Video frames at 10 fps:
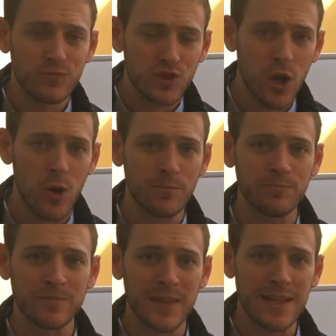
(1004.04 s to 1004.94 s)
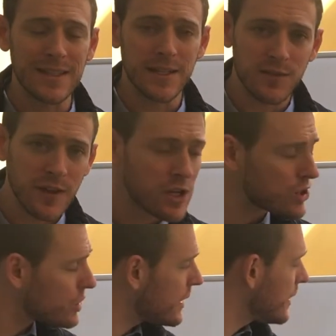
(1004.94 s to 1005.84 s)
So let's
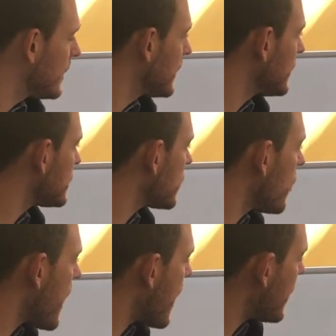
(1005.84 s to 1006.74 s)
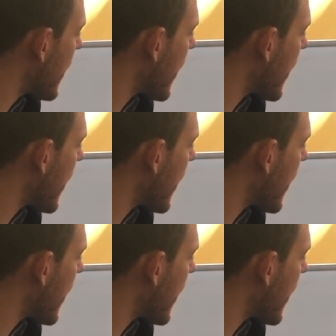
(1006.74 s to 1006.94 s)
finish. Let's go ahead